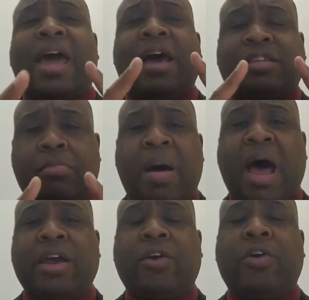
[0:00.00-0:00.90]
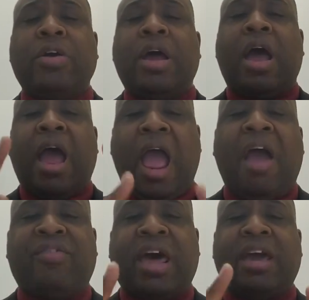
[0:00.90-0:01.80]
As a buyer,
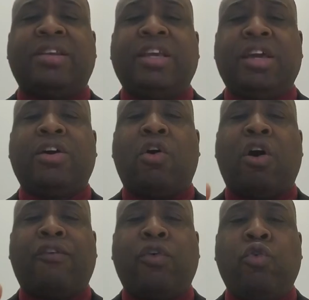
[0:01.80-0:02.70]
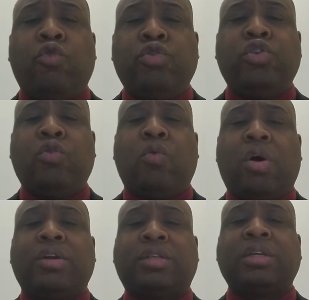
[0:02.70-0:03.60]
have an idea of who you
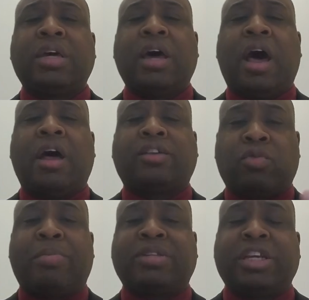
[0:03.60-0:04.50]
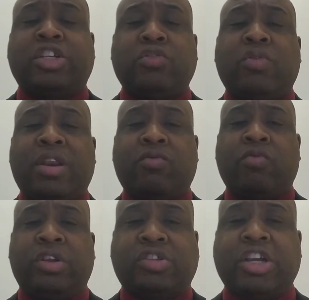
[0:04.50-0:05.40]
want to represent you in a
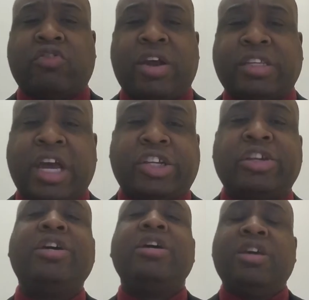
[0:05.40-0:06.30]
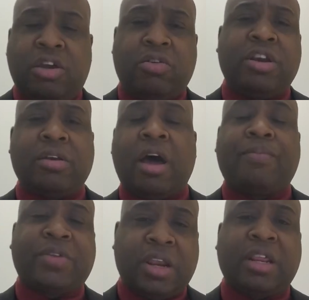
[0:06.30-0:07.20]
real estate transaction. Here in
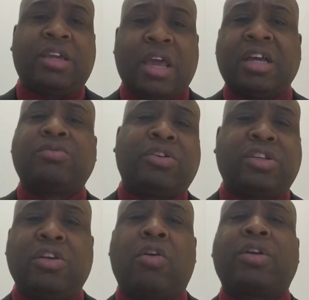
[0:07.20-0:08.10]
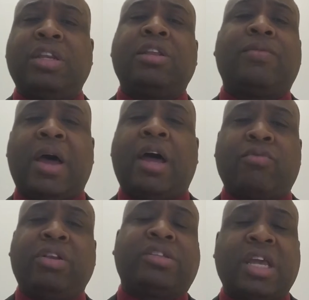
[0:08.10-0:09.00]
Connecticut, as well as New York, you need a
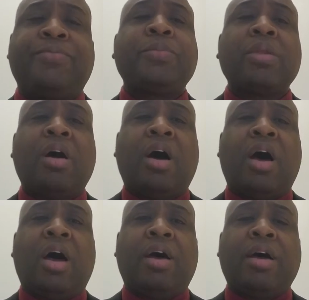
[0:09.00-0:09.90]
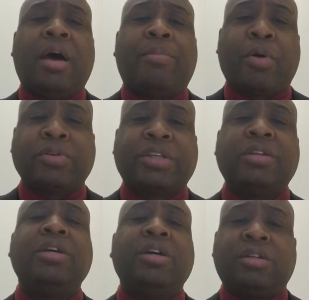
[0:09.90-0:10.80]
real estate
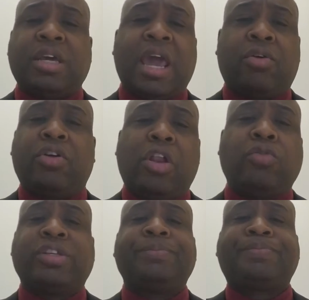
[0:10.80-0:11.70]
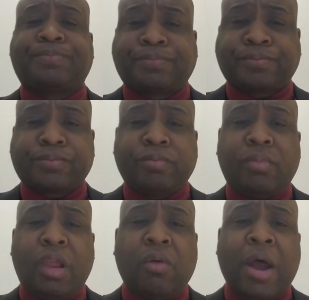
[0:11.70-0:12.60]
person to handle the closing.
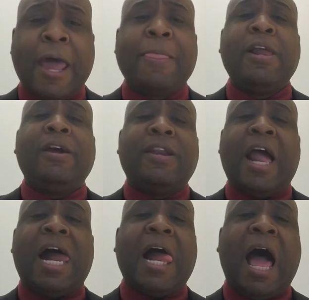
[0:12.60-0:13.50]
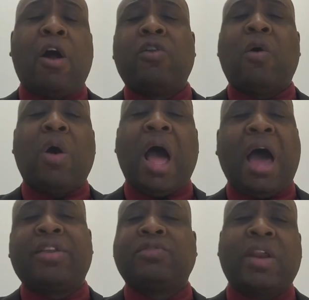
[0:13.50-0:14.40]
Right? Now, I don't know
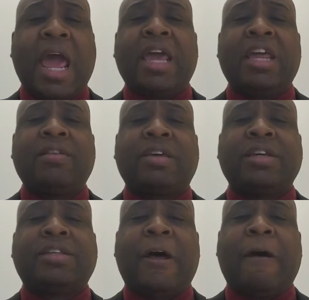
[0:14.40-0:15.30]
how it is on that end, because